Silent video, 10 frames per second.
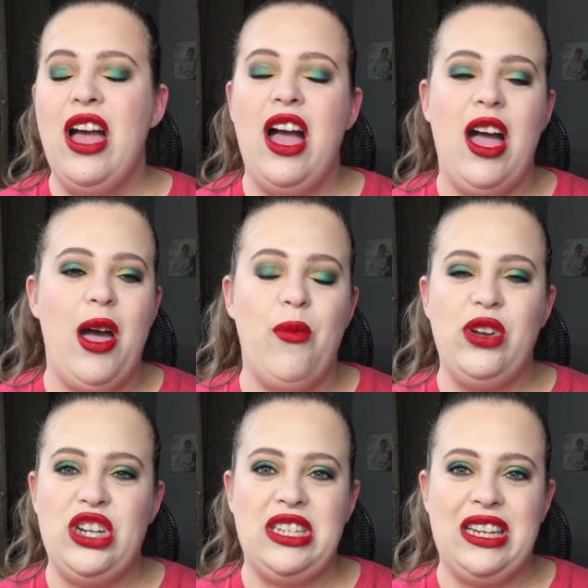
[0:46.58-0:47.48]
um,
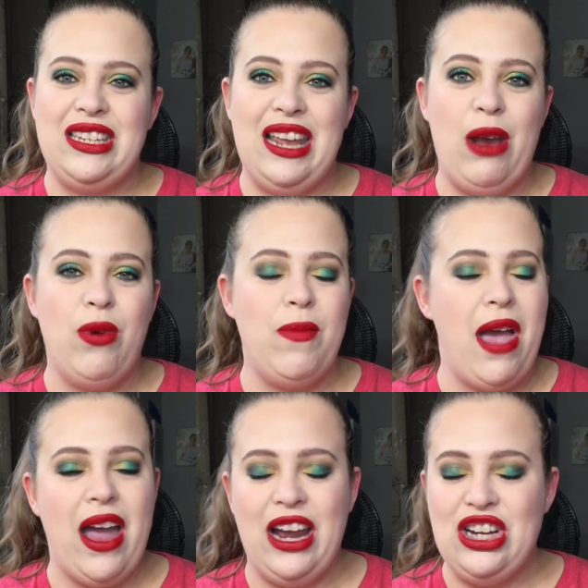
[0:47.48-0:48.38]
which is just a
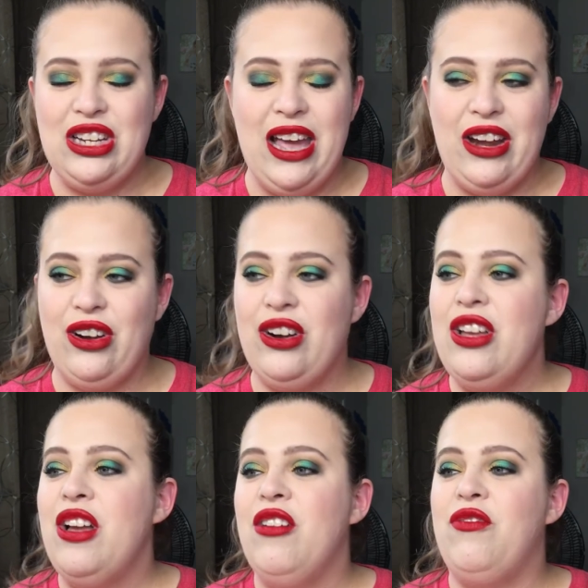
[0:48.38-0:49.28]
repackaged liner
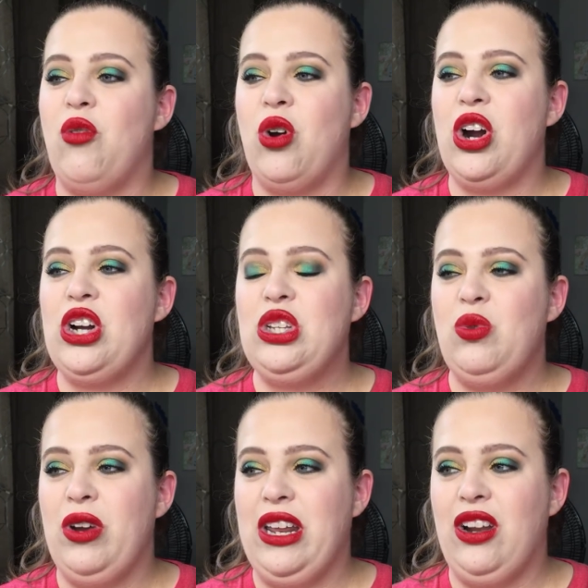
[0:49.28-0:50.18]
for
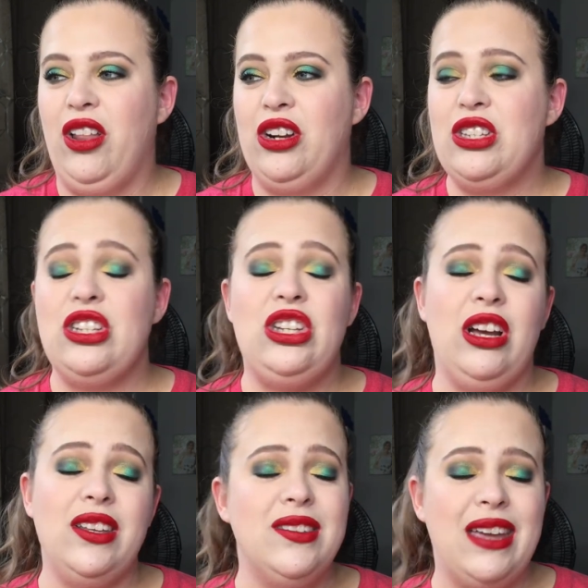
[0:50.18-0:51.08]
$20
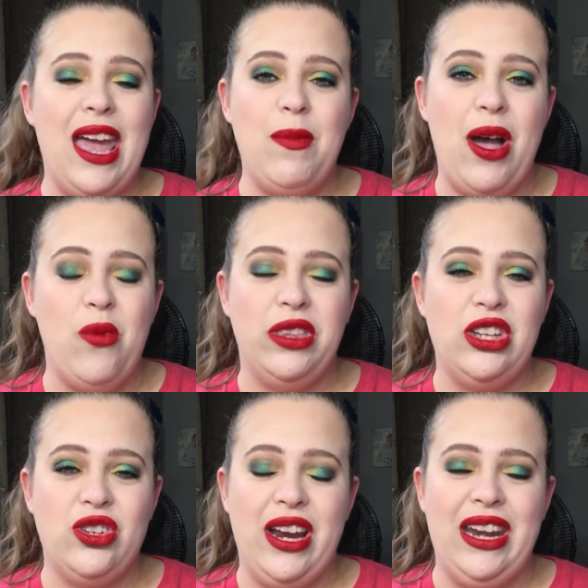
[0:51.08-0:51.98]
she also came out with
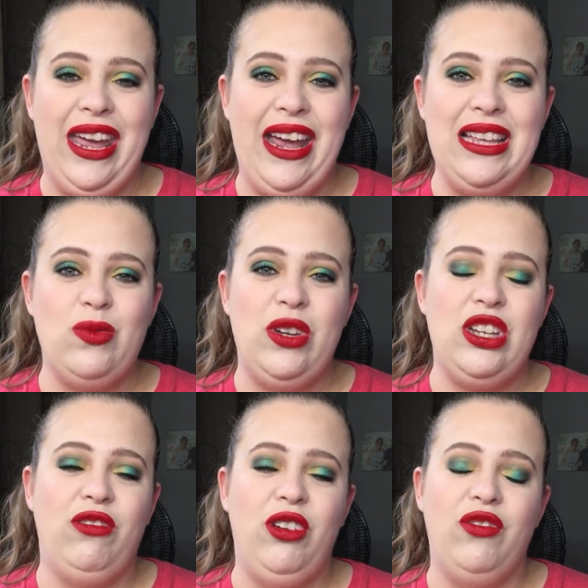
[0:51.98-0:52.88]
a train case
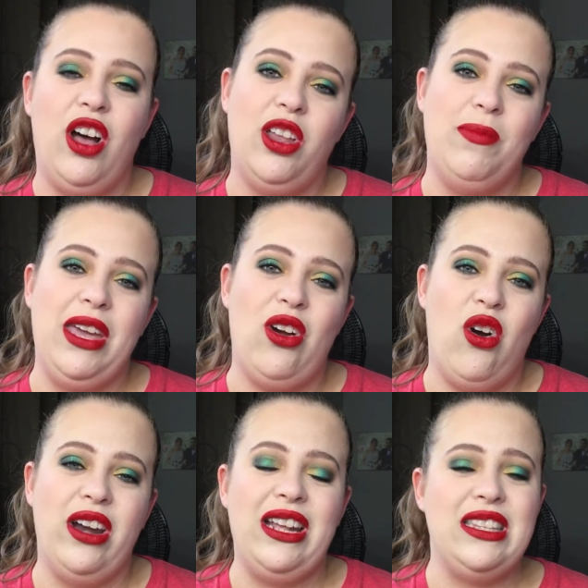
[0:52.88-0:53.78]
which if you follow me
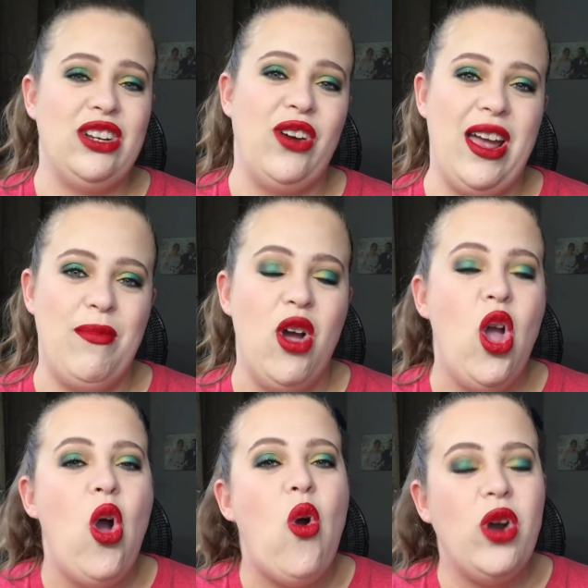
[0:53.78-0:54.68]
on instagram
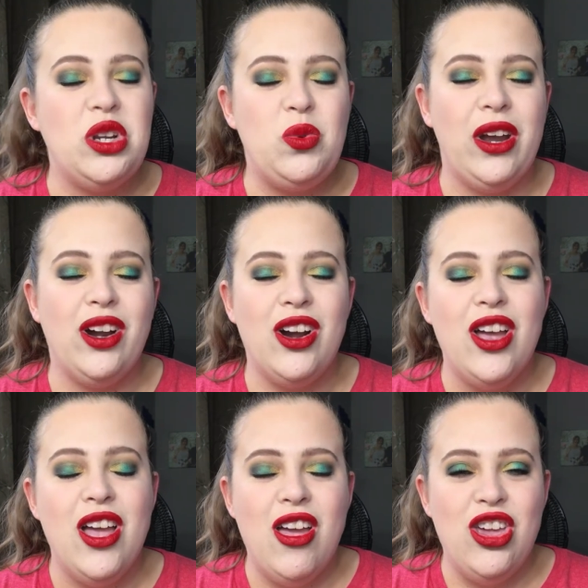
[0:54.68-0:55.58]
or
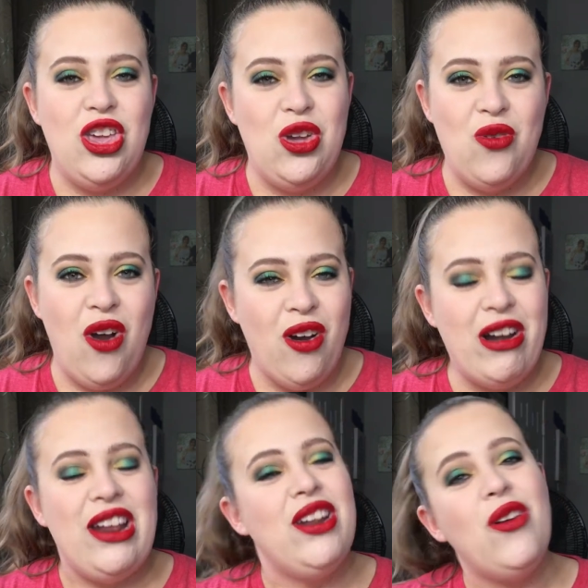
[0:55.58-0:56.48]
twitter you
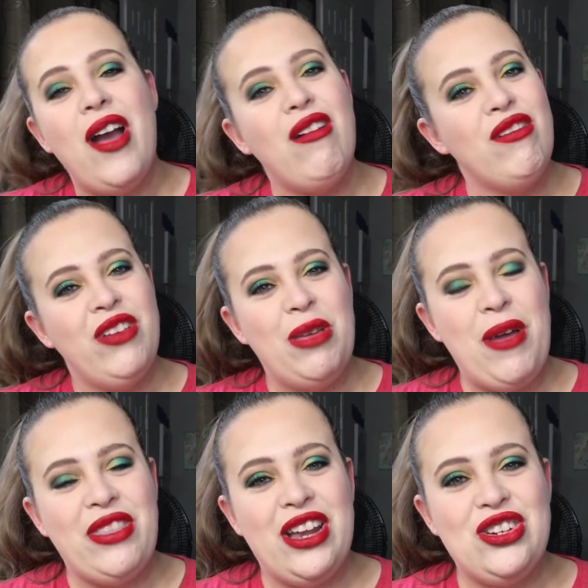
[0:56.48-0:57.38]
already know how I feel
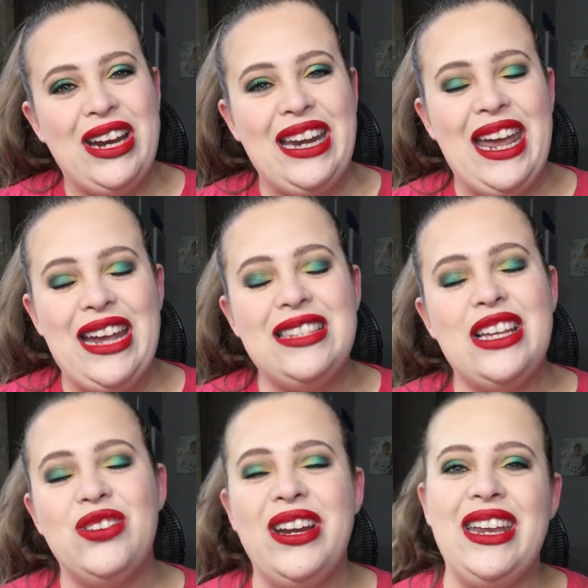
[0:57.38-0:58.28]
about that train case.
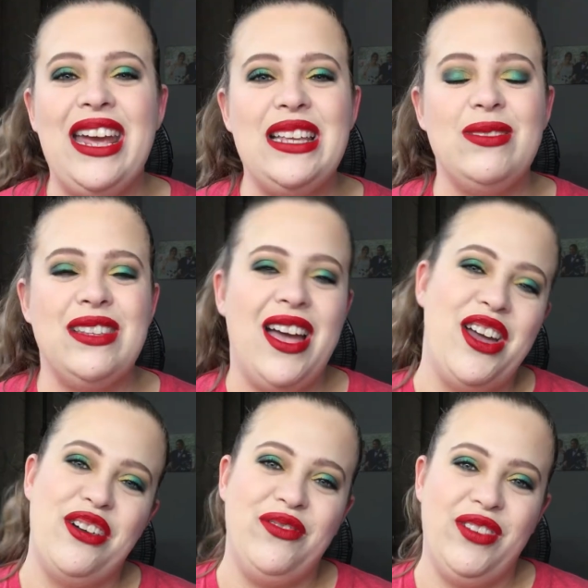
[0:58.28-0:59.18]
That train case was
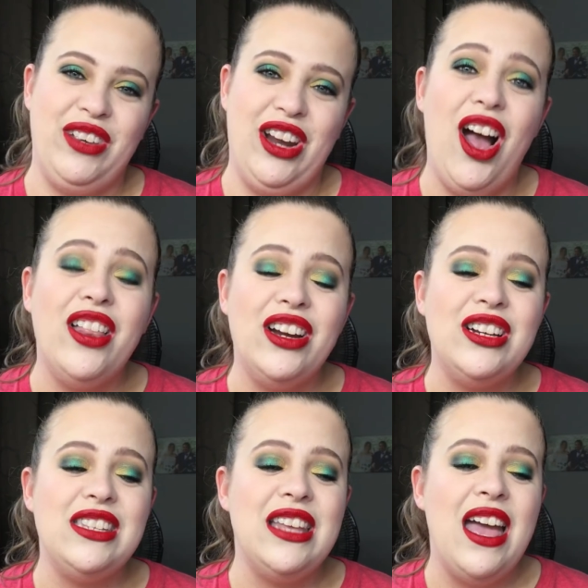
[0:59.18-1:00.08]

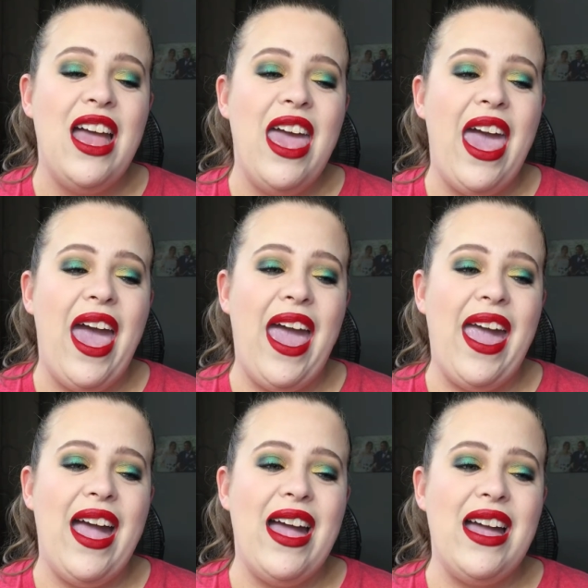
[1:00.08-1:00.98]
$150
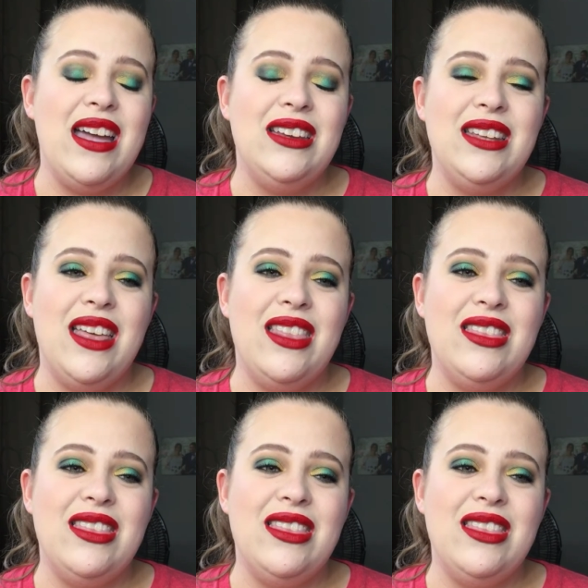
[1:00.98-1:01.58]
and